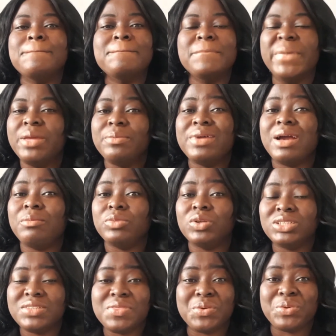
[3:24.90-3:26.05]
maybe I'm
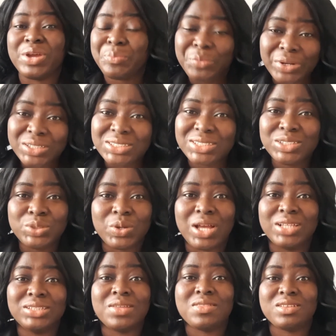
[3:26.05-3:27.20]
not the right person to
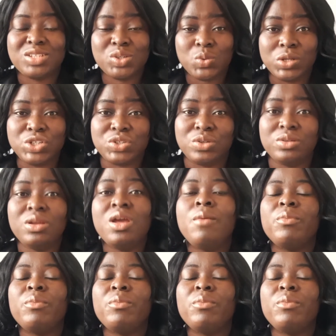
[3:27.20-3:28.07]
answer this question,